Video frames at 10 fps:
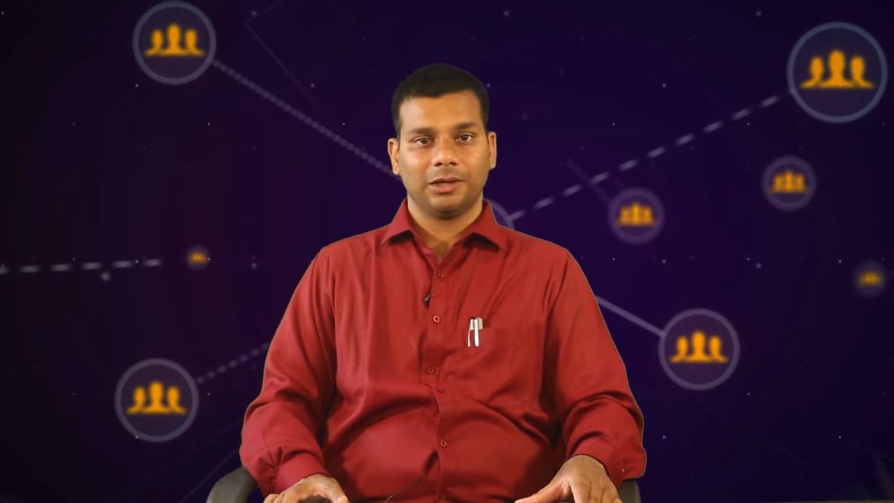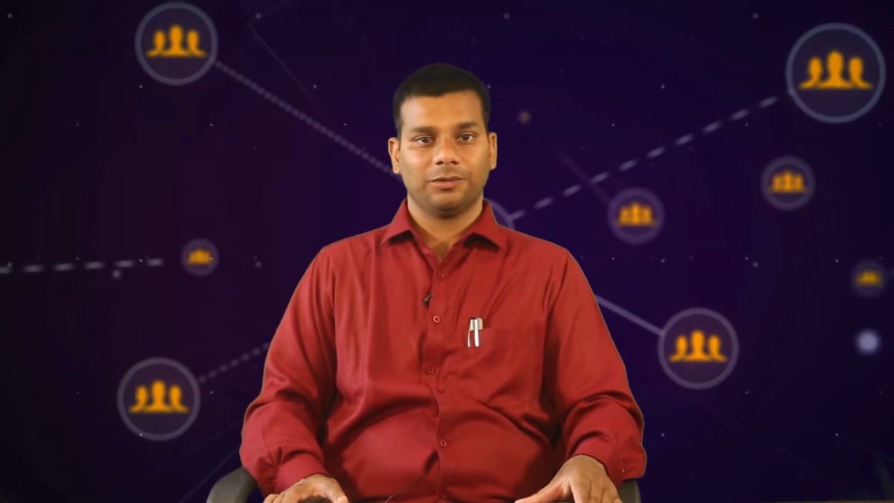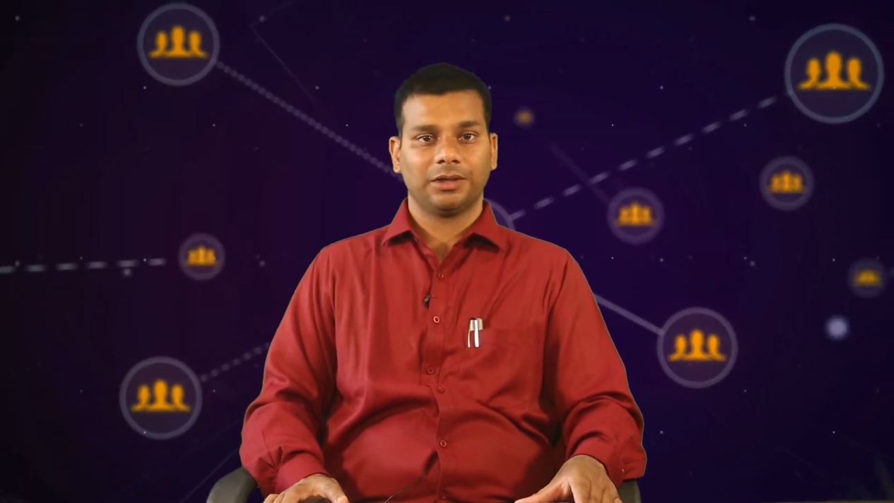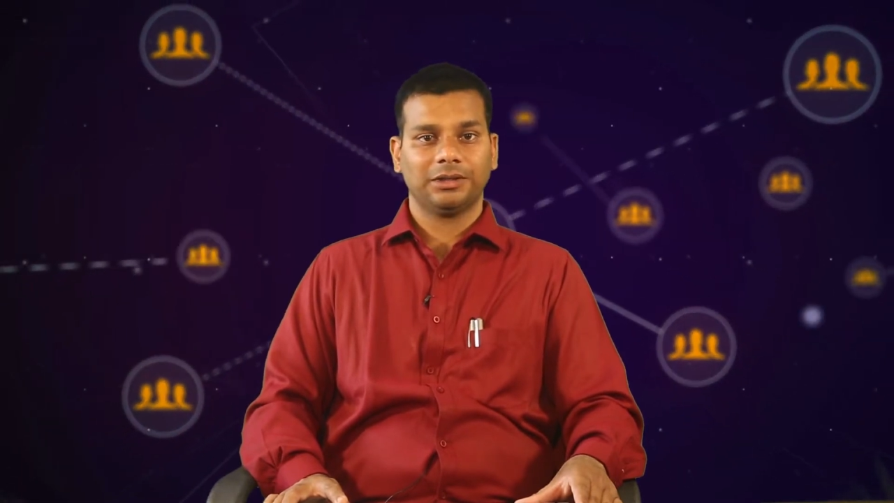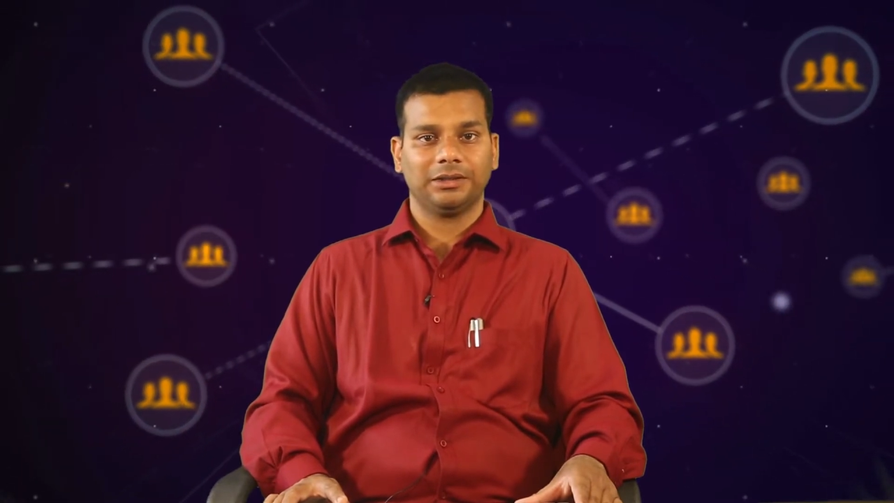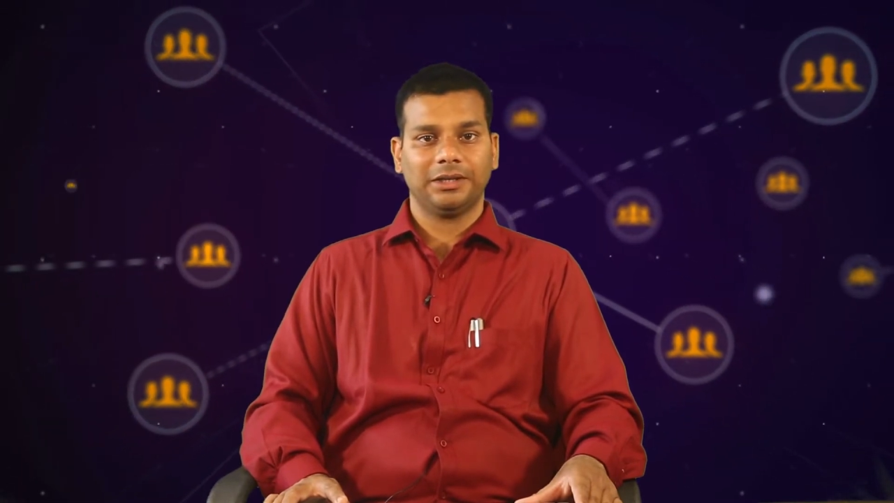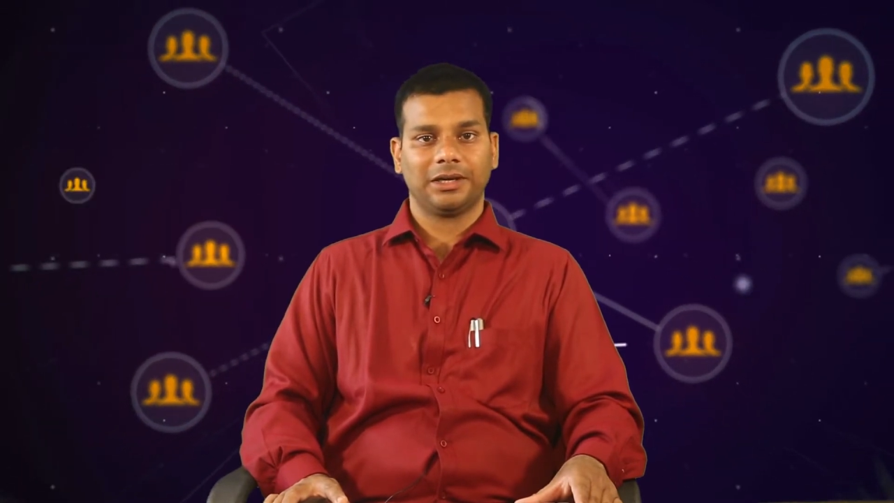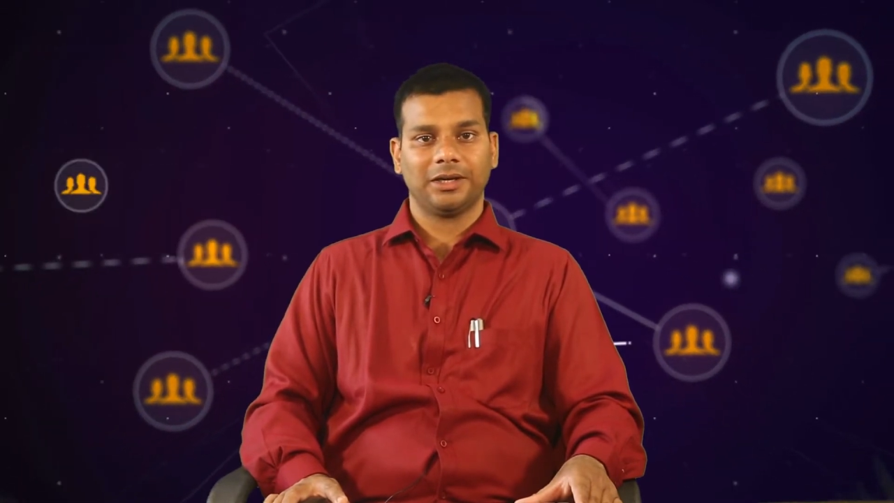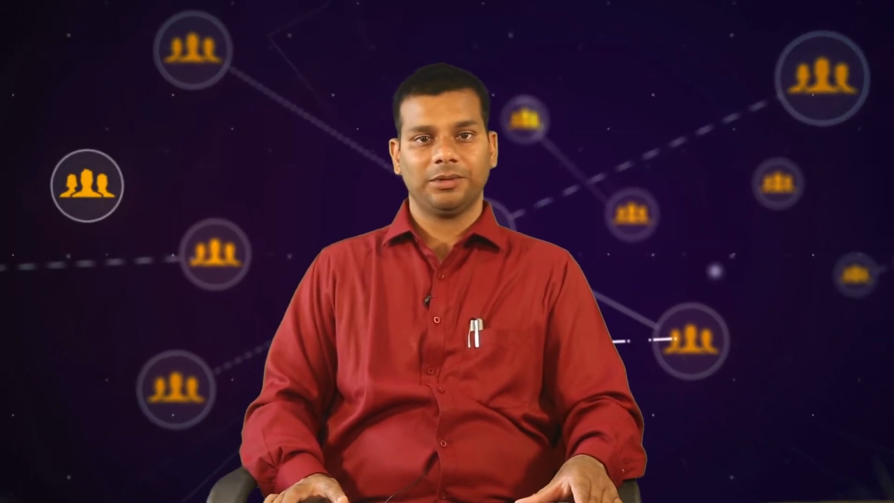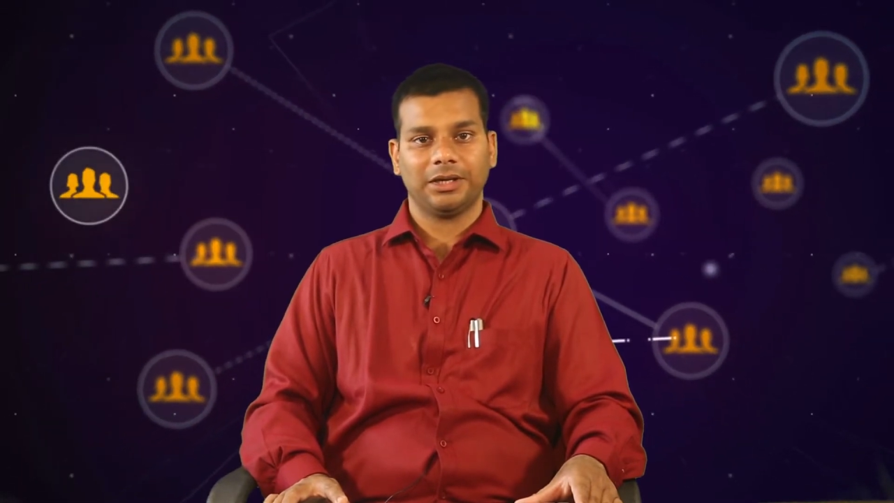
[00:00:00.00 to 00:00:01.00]
Further, there
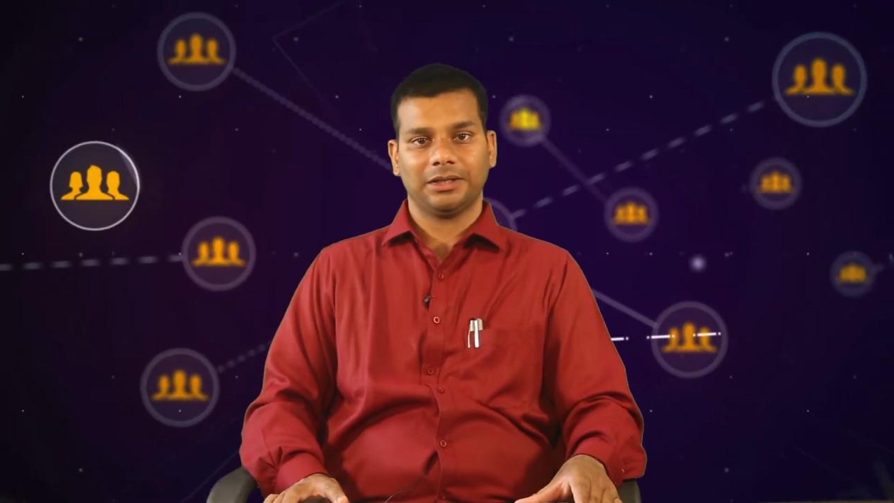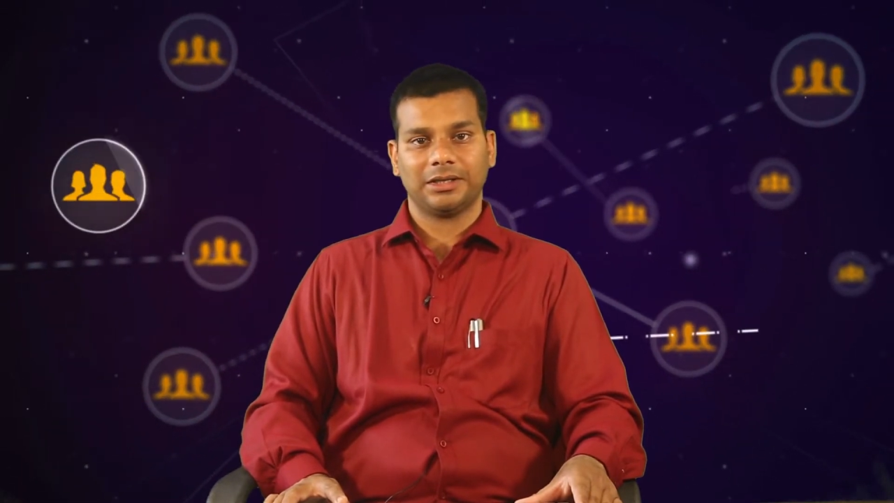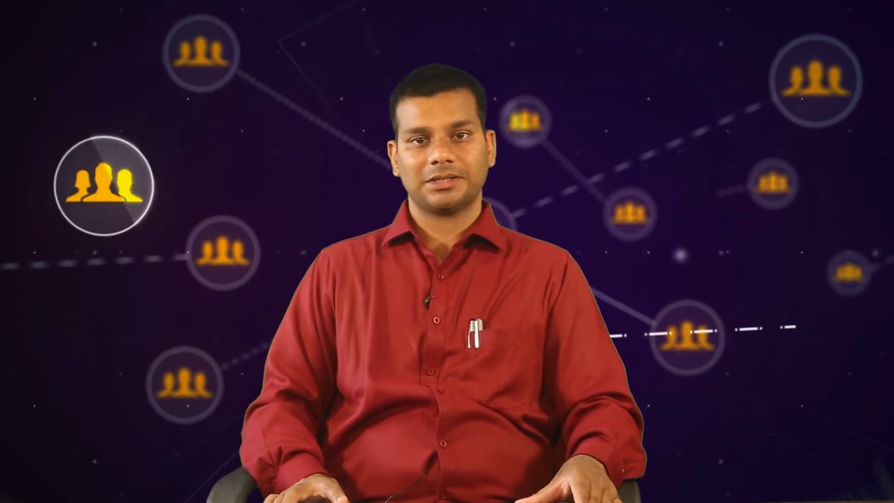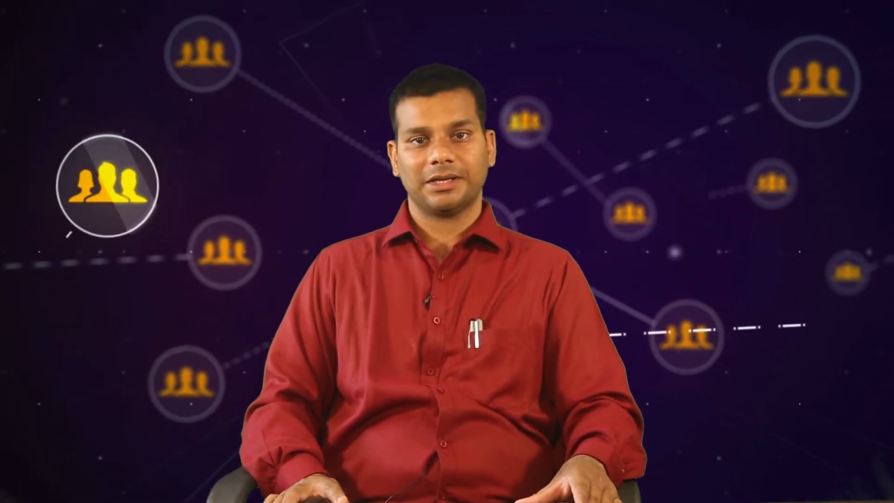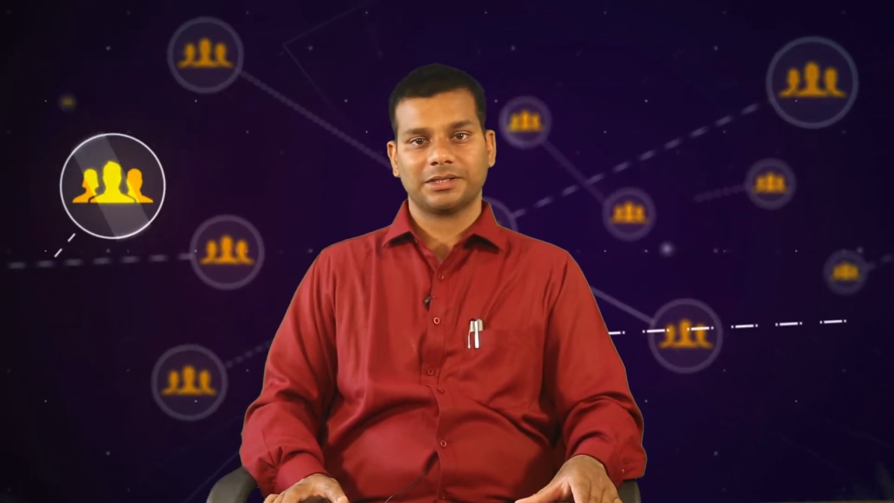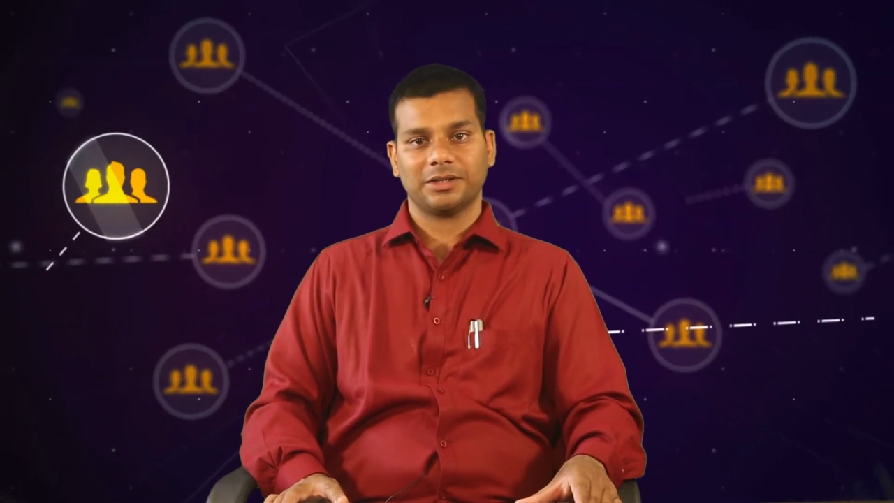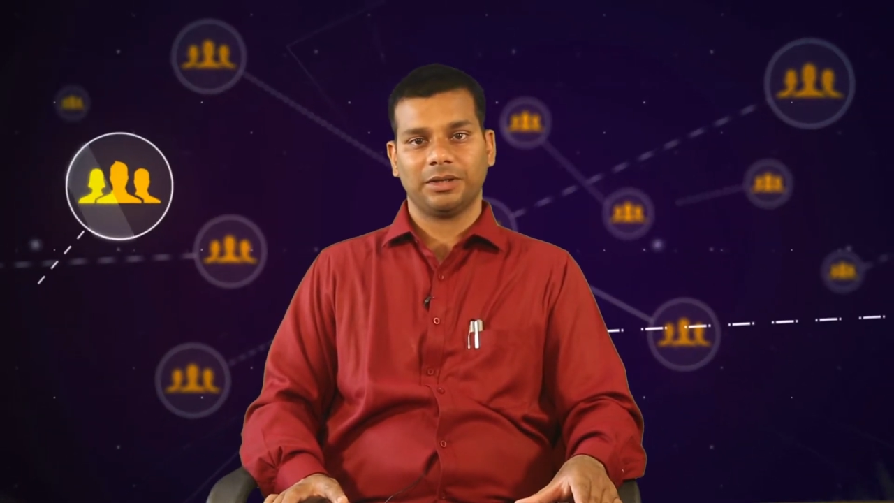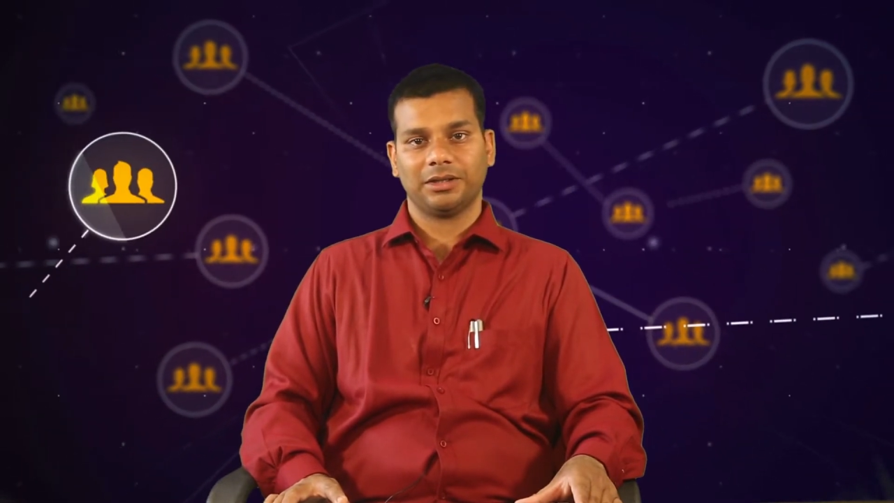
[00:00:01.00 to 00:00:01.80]
can be other selection